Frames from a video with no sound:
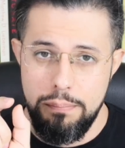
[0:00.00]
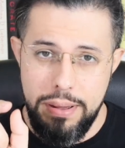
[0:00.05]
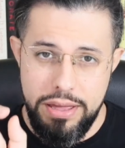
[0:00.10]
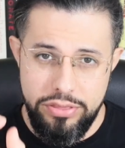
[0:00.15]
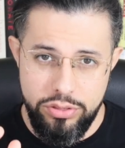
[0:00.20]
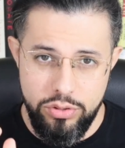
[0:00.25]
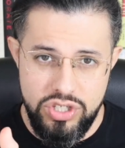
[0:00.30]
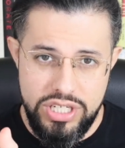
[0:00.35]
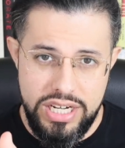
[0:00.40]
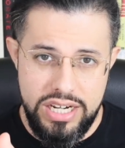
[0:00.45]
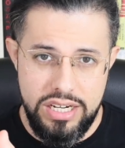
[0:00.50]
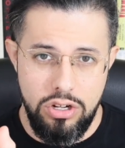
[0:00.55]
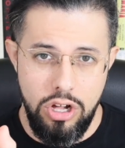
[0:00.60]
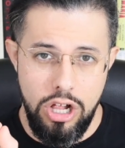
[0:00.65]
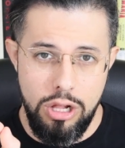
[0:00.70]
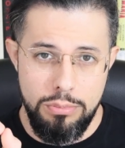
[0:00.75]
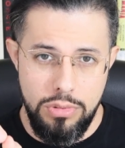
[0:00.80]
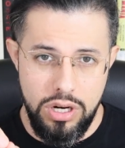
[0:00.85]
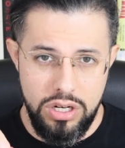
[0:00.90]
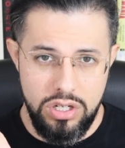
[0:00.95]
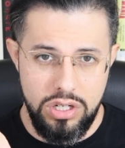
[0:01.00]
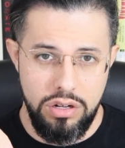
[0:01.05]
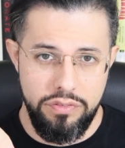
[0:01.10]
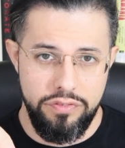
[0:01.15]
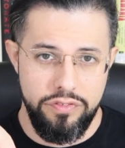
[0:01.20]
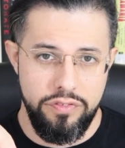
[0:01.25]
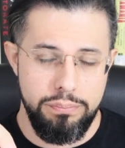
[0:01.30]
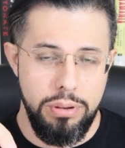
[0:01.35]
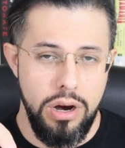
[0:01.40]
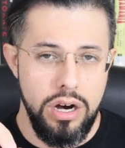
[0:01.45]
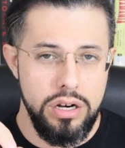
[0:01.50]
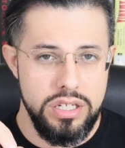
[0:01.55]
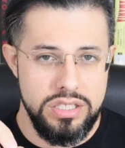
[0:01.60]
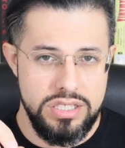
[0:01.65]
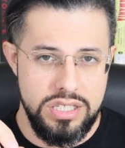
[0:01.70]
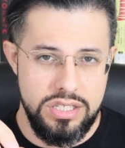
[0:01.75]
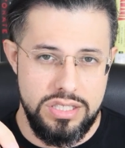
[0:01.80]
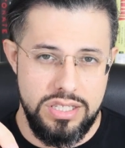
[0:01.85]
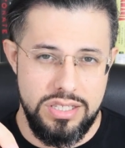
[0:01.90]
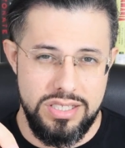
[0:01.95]
pathogenic hallmark of
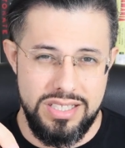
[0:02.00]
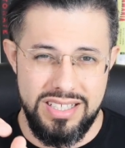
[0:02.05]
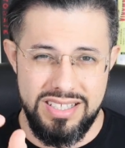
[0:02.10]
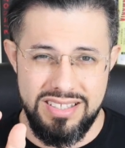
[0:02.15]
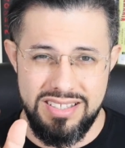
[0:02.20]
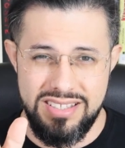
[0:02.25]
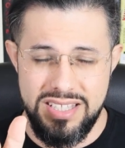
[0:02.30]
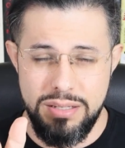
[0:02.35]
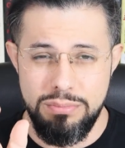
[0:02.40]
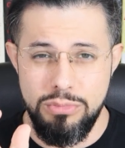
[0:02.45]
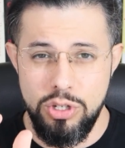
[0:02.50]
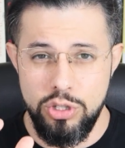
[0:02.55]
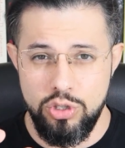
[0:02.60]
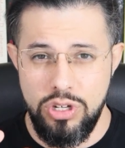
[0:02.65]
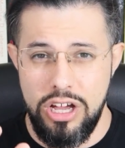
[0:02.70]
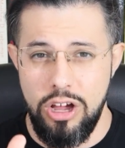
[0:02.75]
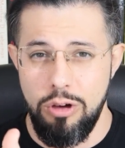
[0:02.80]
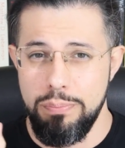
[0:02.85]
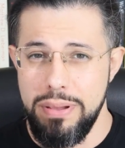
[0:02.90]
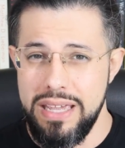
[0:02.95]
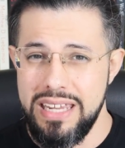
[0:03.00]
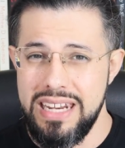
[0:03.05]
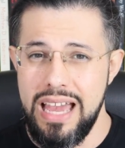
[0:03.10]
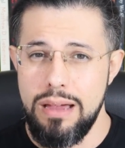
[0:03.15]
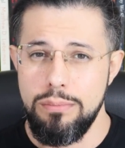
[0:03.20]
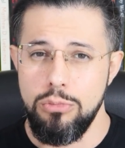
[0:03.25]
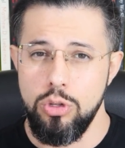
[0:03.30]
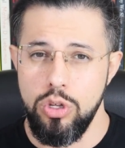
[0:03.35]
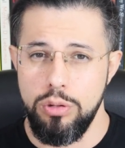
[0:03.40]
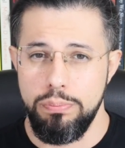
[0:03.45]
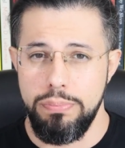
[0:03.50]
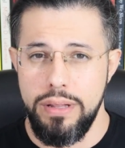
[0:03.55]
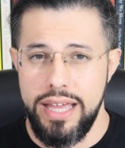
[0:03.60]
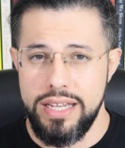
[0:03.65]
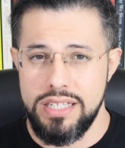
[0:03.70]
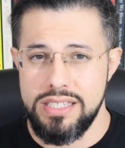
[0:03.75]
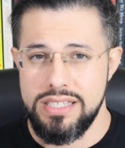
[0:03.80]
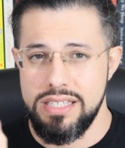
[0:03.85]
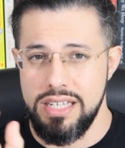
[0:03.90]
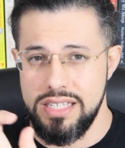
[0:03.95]
Parkinson's disease, similar to how beta-amyloid
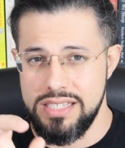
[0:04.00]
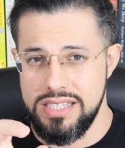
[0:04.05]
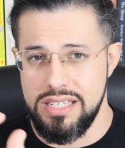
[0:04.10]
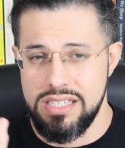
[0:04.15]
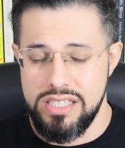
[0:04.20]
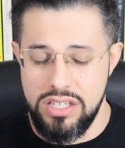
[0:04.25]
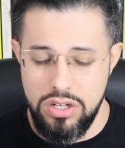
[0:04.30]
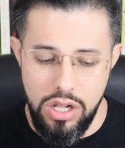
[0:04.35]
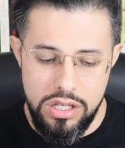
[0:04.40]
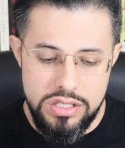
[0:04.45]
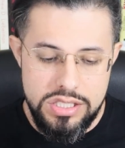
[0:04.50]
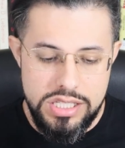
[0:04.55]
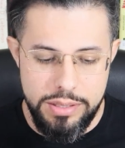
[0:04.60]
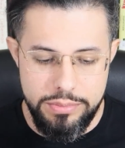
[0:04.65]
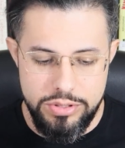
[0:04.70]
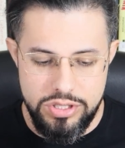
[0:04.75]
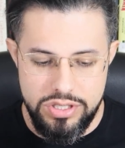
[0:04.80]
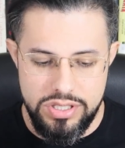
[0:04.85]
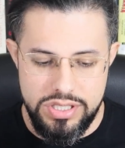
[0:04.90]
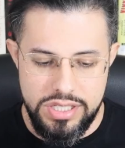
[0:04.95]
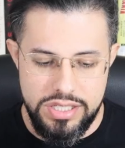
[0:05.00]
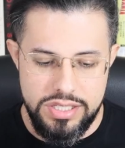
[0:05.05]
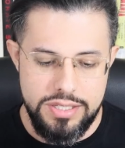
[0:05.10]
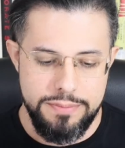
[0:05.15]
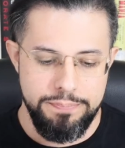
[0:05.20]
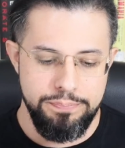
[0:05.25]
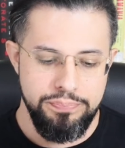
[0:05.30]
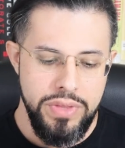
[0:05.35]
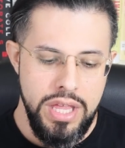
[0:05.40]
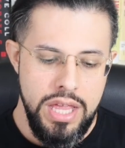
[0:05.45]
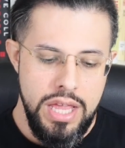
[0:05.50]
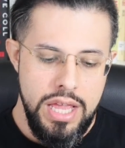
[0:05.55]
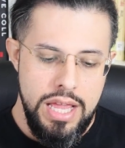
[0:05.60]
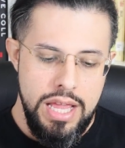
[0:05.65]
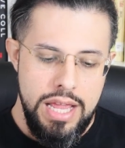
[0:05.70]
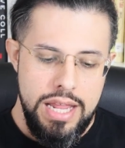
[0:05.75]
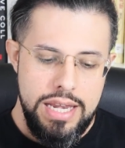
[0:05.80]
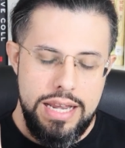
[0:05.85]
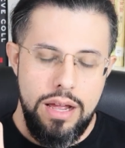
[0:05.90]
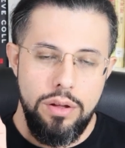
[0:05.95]
plaques exist in Alzheimer's disease.
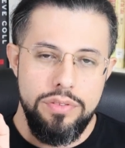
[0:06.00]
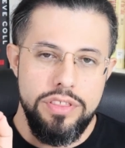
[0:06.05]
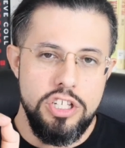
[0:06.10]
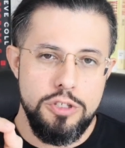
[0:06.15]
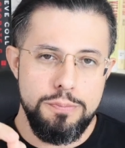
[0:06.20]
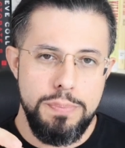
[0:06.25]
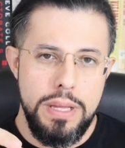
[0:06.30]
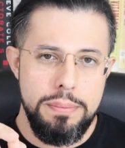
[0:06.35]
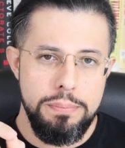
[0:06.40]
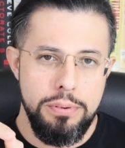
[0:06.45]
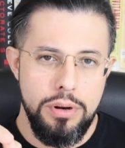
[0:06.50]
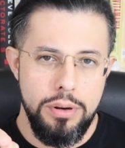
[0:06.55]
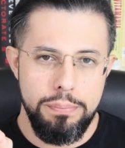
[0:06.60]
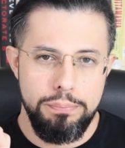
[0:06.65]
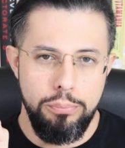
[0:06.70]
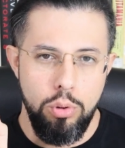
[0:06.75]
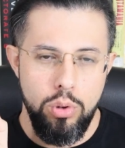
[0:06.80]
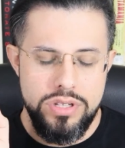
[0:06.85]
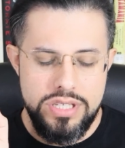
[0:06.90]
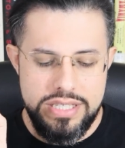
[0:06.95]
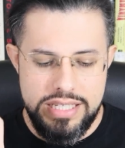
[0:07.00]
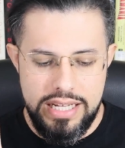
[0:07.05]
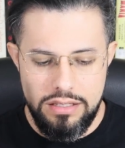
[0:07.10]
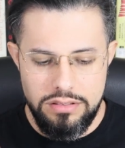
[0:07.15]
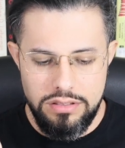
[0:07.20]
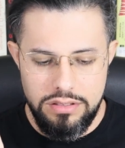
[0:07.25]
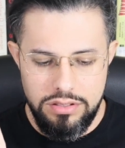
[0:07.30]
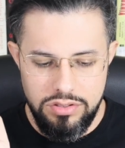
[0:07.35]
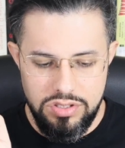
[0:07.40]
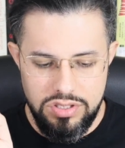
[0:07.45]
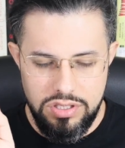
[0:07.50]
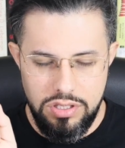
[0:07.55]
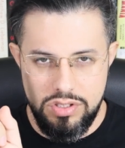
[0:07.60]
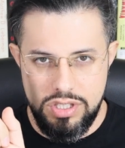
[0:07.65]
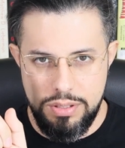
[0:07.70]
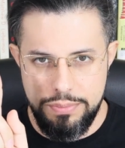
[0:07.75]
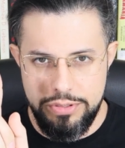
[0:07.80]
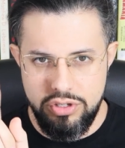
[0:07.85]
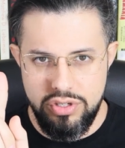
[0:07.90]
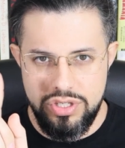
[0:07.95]
Now, this paper points out
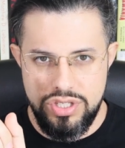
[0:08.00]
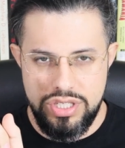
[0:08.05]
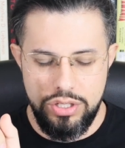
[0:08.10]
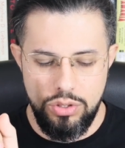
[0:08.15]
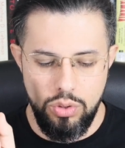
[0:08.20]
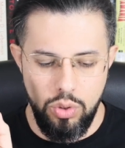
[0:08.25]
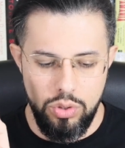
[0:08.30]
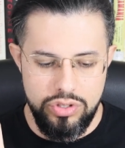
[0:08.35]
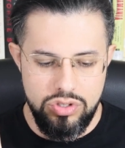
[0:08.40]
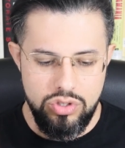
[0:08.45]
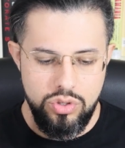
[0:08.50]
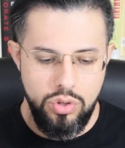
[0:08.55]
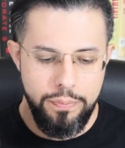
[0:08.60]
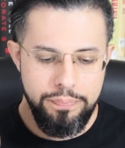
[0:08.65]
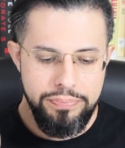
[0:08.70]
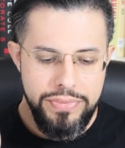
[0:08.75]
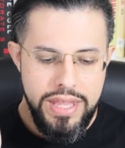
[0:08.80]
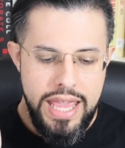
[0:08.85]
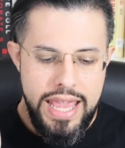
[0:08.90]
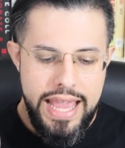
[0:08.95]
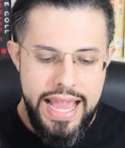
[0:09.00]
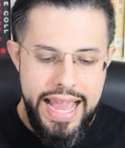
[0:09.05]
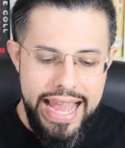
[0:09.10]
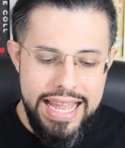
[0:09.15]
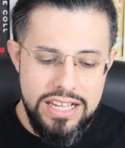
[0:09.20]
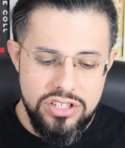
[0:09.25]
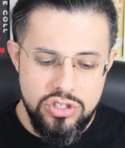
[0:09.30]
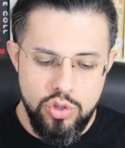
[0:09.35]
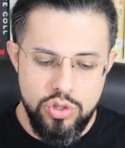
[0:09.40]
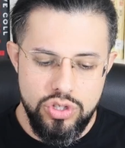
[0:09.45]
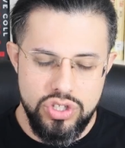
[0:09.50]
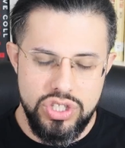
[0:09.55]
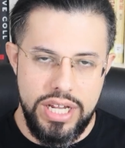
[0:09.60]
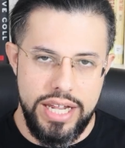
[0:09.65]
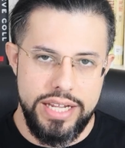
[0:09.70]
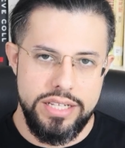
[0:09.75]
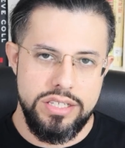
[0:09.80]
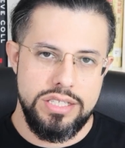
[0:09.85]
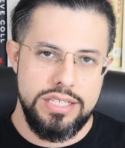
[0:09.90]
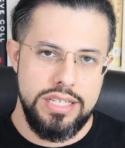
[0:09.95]
some interesting notes. So,
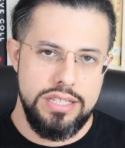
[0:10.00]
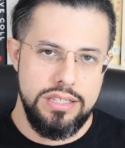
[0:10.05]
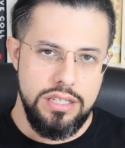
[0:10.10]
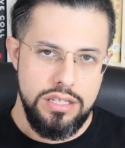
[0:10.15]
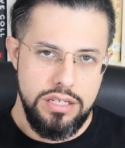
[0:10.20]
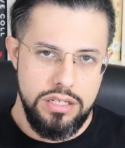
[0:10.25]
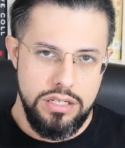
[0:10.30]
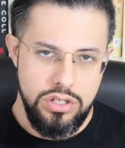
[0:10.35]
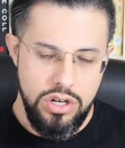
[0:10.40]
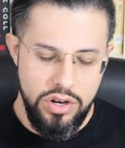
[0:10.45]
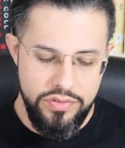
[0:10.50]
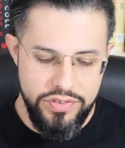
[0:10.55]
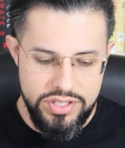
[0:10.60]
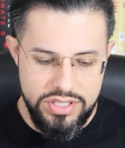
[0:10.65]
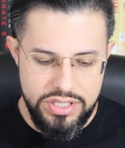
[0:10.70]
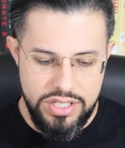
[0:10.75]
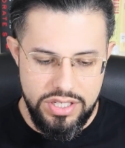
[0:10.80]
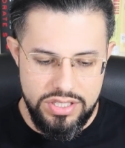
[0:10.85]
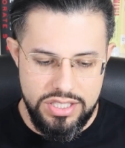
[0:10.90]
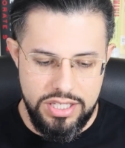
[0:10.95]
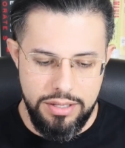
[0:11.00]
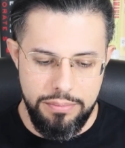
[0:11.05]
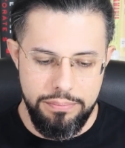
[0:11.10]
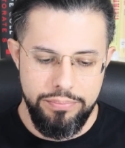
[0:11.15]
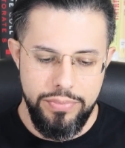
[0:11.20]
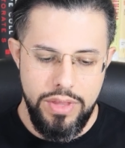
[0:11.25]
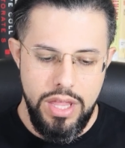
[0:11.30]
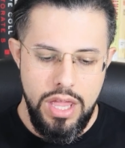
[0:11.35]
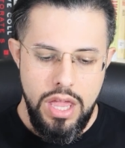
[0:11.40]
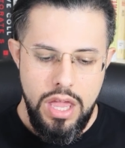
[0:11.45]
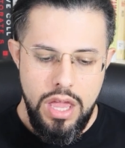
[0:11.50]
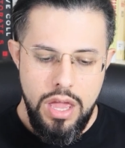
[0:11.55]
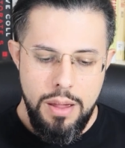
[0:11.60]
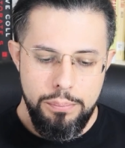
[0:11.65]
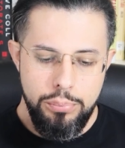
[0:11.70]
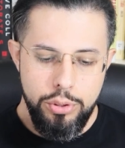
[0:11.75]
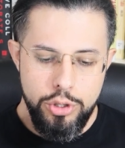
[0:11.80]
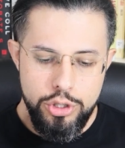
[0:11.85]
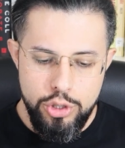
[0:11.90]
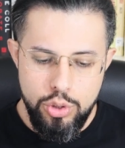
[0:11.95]
astrocytes in the nervous system
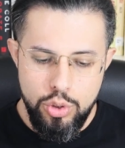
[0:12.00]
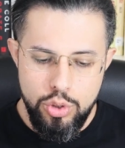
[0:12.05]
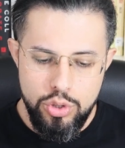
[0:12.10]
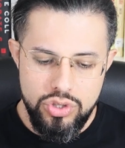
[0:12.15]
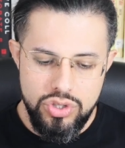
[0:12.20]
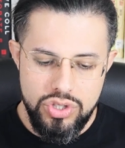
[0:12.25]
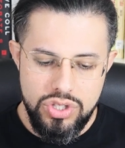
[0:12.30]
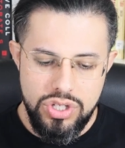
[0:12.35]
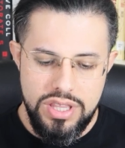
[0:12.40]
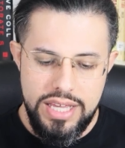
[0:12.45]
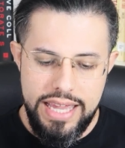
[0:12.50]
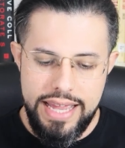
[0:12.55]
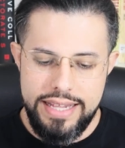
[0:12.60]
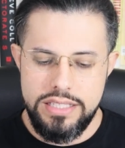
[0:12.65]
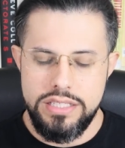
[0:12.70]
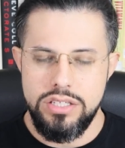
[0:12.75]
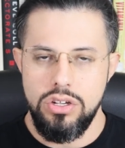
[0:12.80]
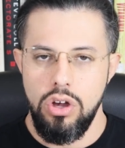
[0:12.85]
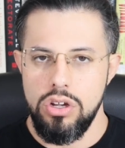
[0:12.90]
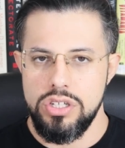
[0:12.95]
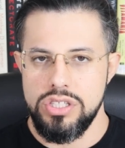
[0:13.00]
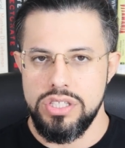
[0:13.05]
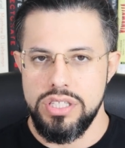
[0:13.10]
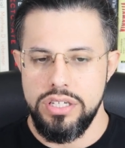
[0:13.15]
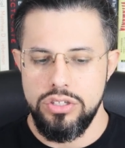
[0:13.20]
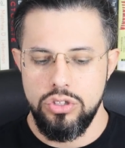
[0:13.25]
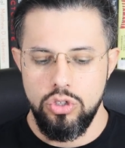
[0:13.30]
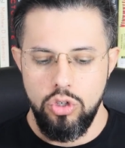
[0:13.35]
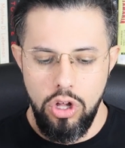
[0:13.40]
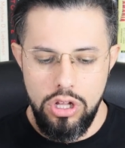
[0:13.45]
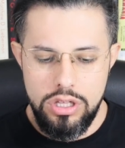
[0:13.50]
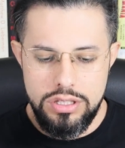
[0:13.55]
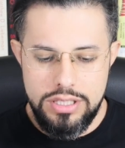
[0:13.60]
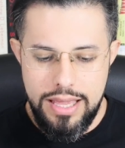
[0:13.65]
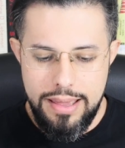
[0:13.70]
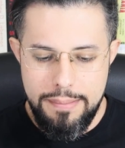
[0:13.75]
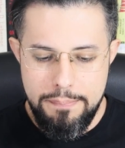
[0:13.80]
produce the antioxidant called